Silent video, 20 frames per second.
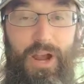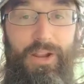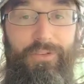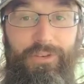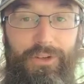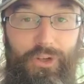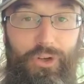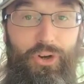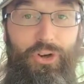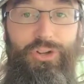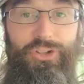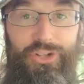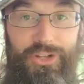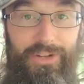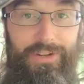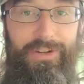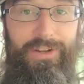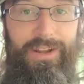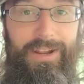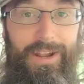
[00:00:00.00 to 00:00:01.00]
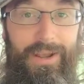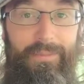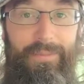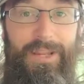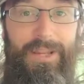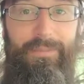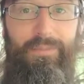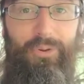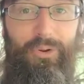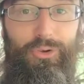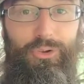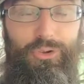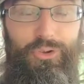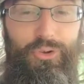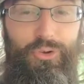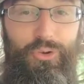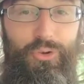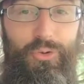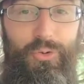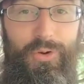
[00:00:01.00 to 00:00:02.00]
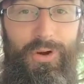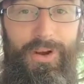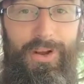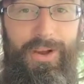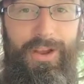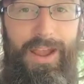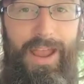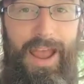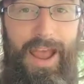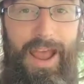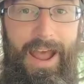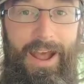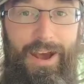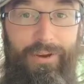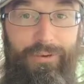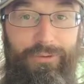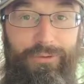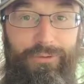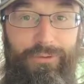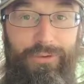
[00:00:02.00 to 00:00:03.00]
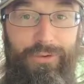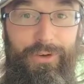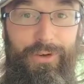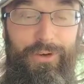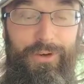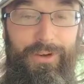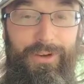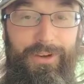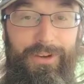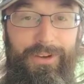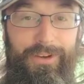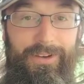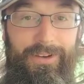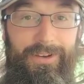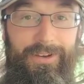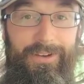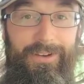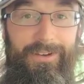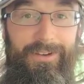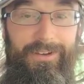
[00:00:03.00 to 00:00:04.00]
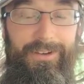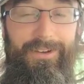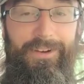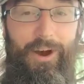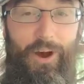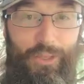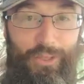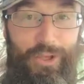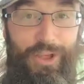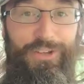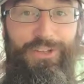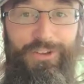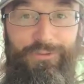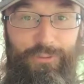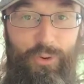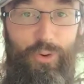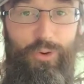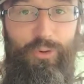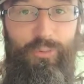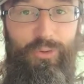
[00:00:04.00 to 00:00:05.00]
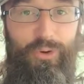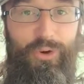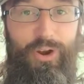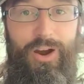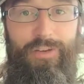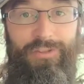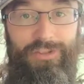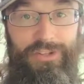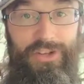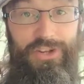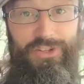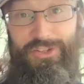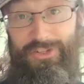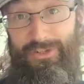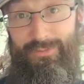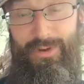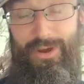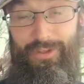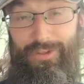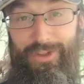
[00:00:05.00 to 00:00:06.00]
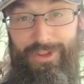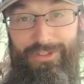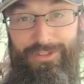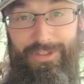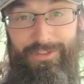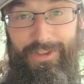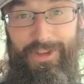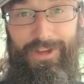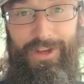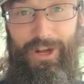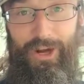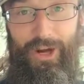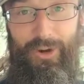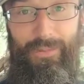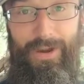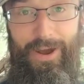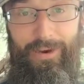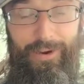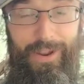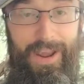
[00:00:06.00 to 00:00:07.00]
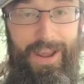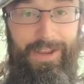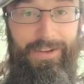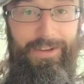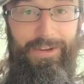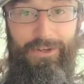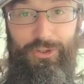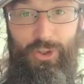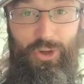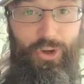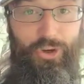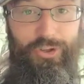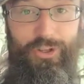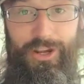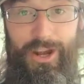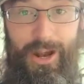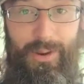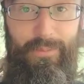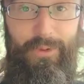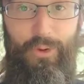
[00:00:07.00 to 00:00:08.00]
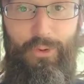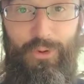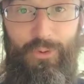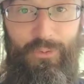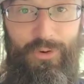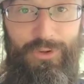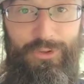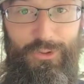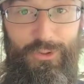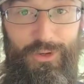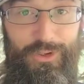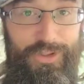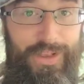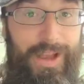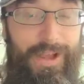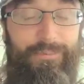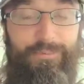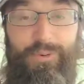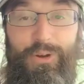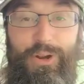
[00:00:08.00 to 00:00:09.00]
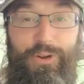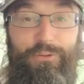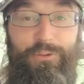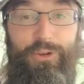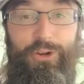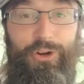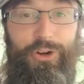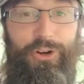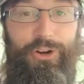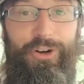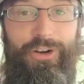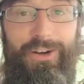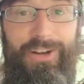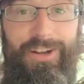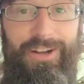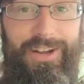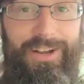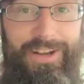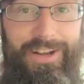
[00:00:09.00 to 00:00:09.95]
kind of encouraging people to have authentic, vulnerable conversations about things that they care about. And currently I'm the only one doing that, but if you're